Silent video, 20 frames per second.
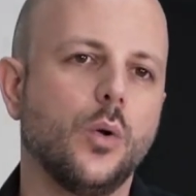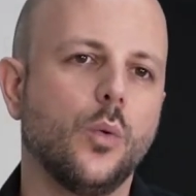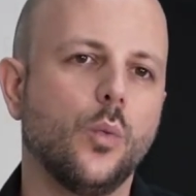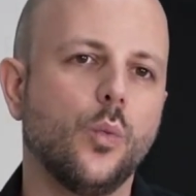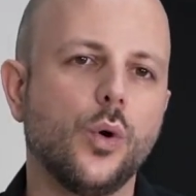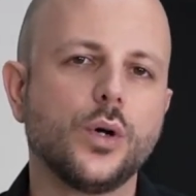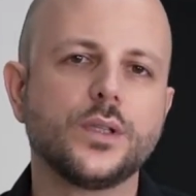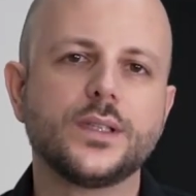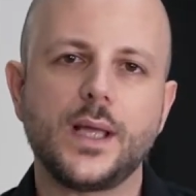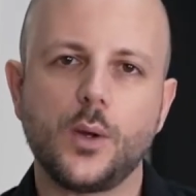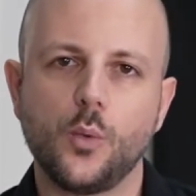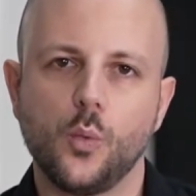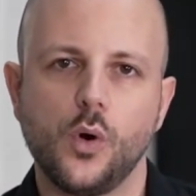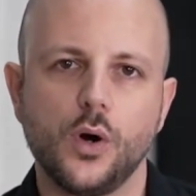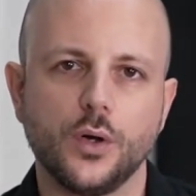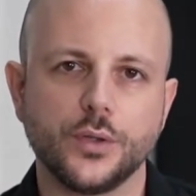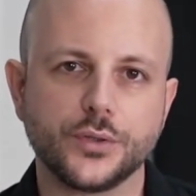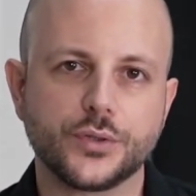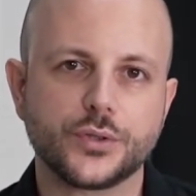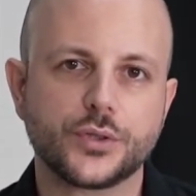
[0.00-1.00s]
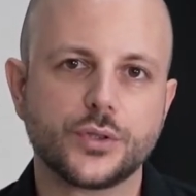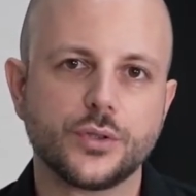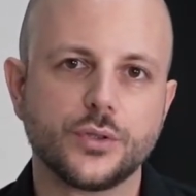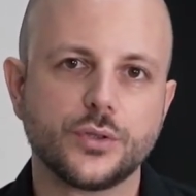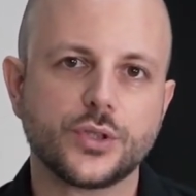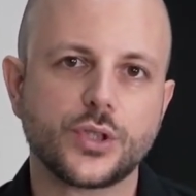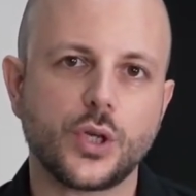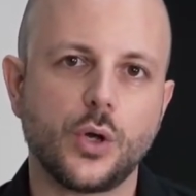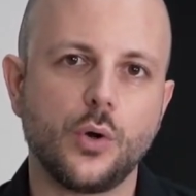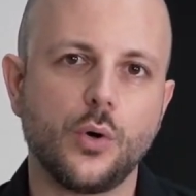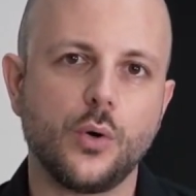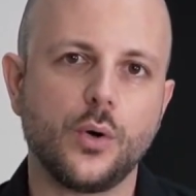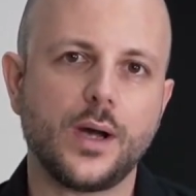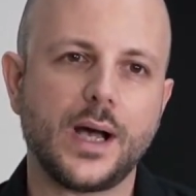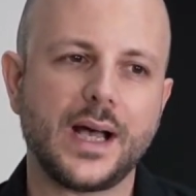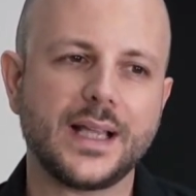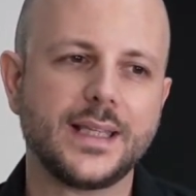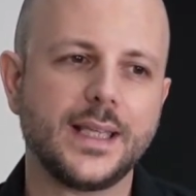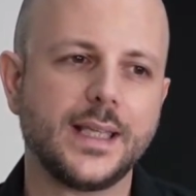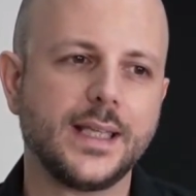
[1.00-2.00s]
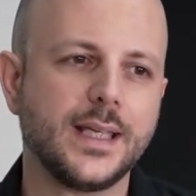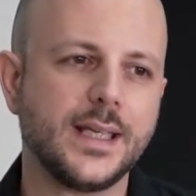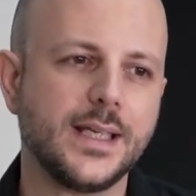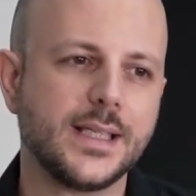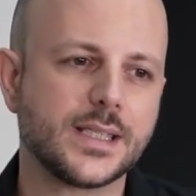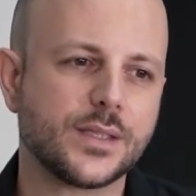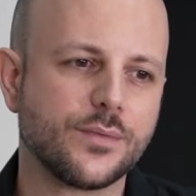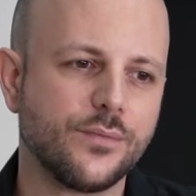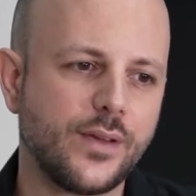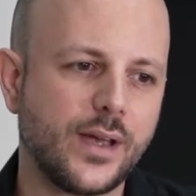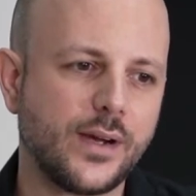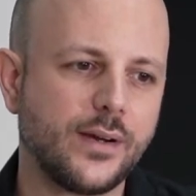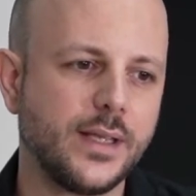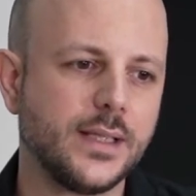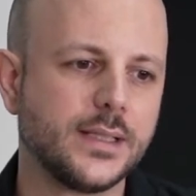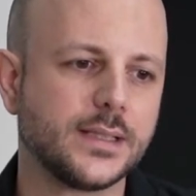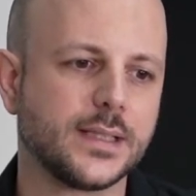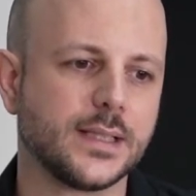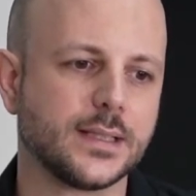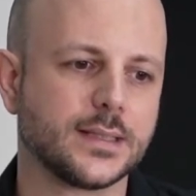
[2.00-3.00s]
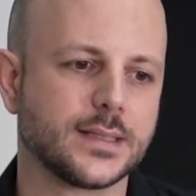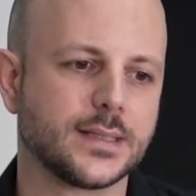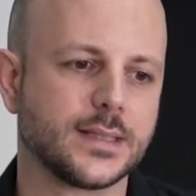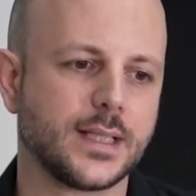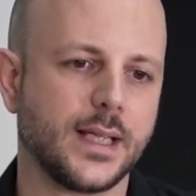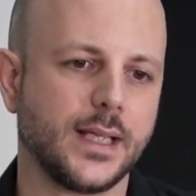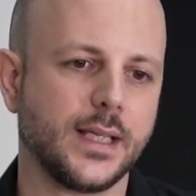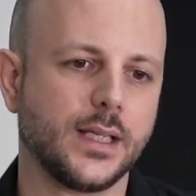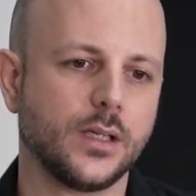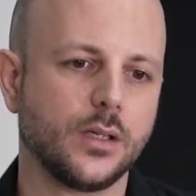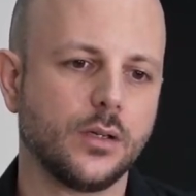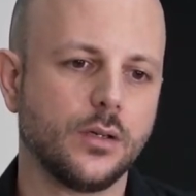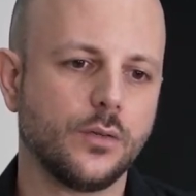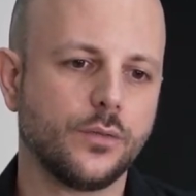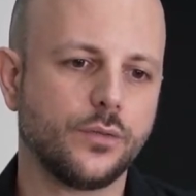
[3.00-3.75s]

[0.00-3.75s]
what they want. So I think it's very interesting